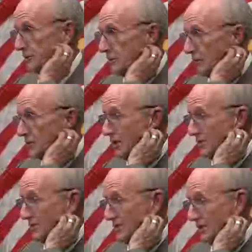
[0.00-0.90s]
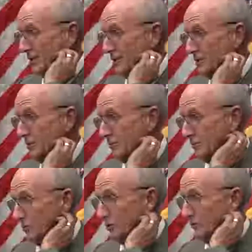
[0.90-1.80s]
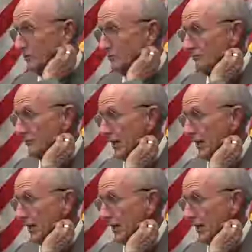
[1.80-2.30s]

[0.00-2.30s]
Jeff Sessions needed to be removed.